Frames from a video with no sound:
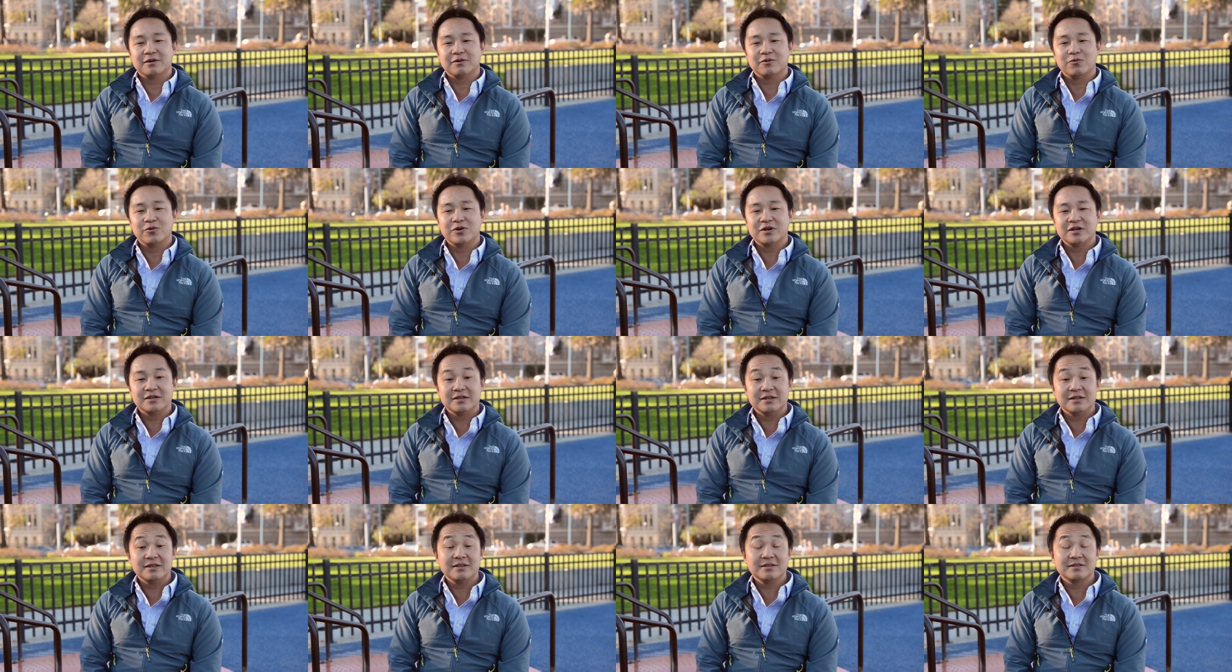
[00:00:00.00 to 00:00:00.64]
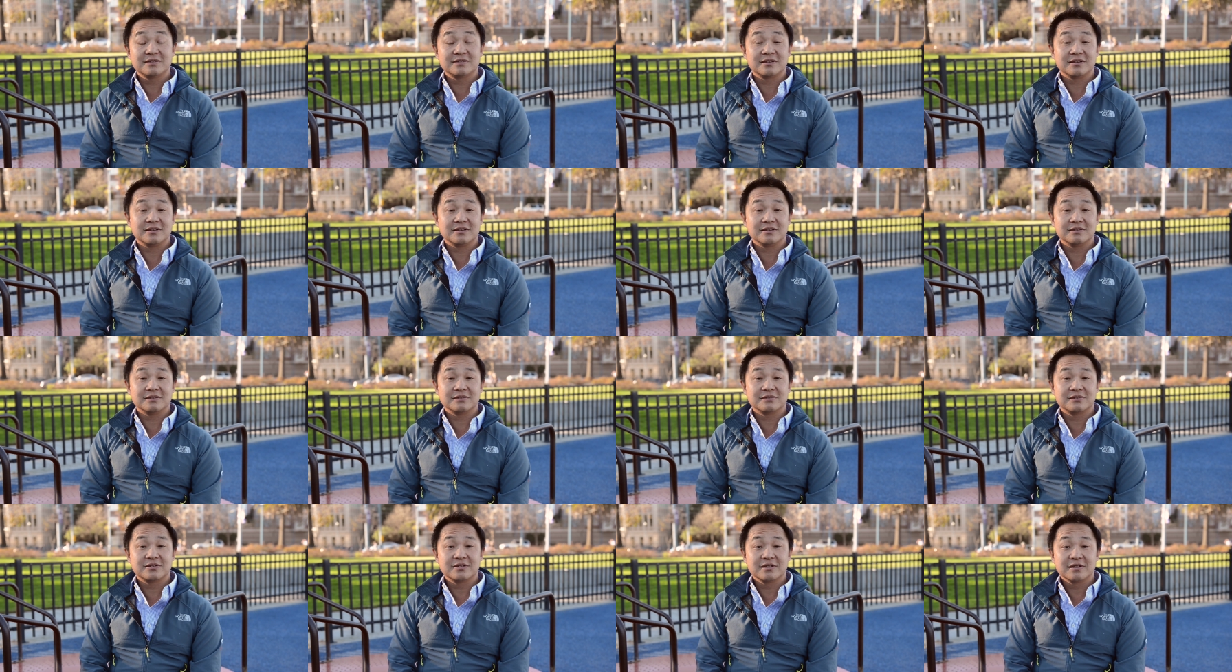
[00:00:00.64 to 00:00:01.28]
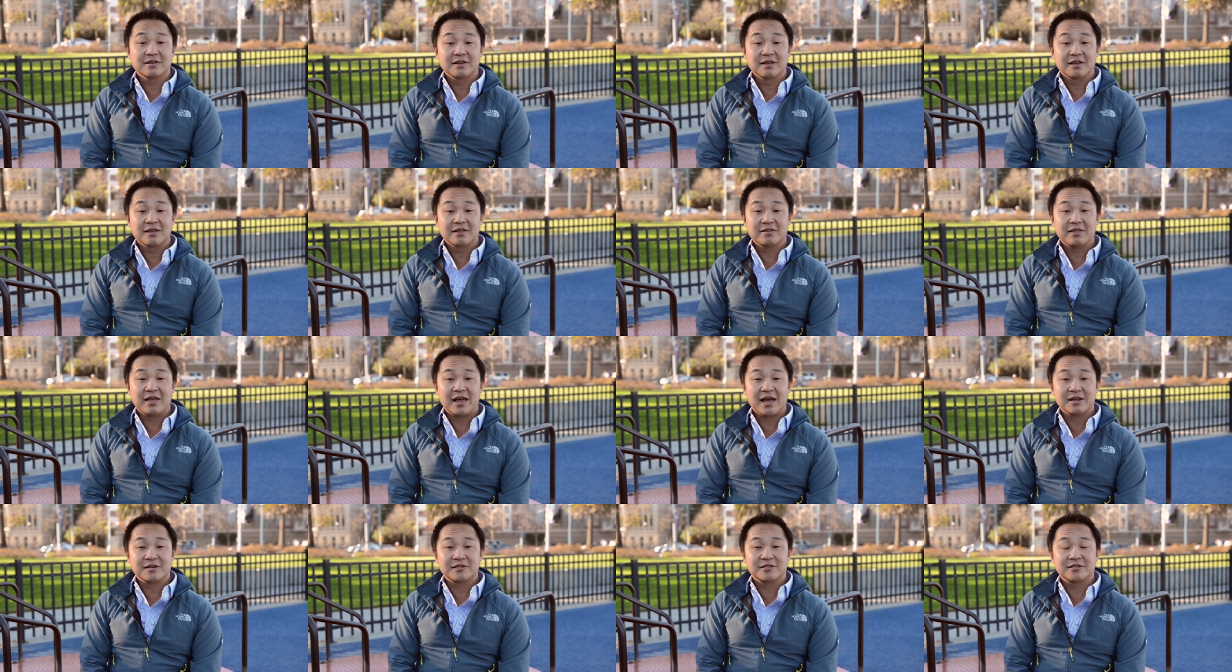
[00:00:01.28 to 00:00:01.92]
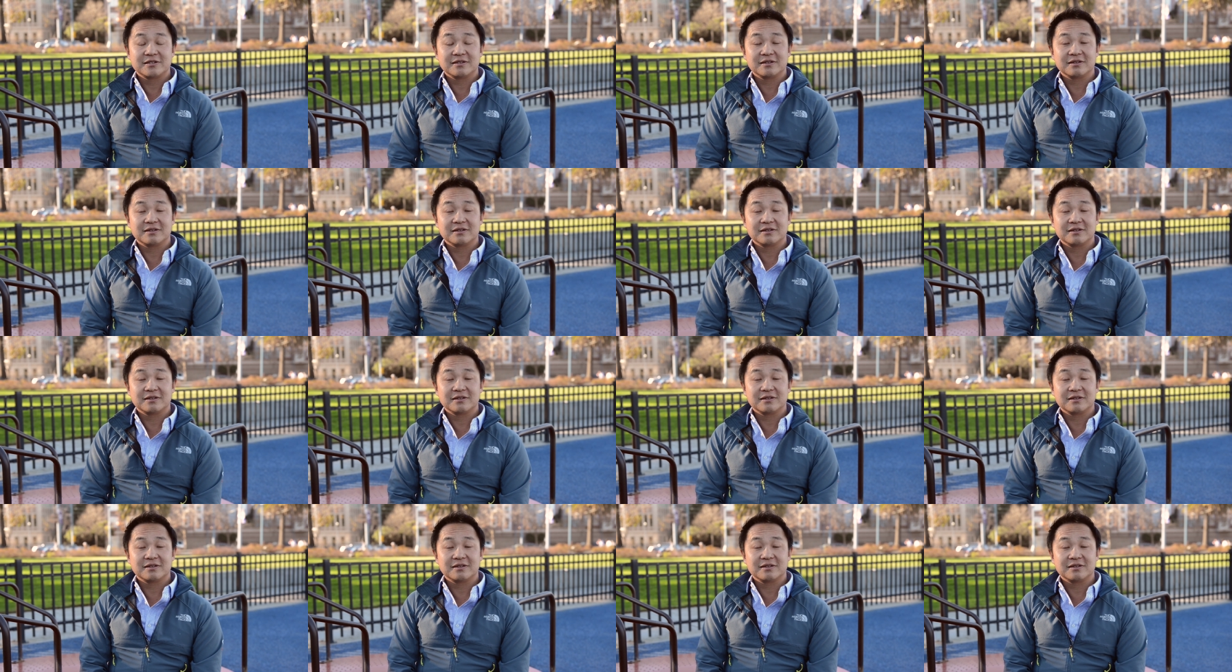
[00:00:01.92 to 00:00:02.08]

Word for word: What it is that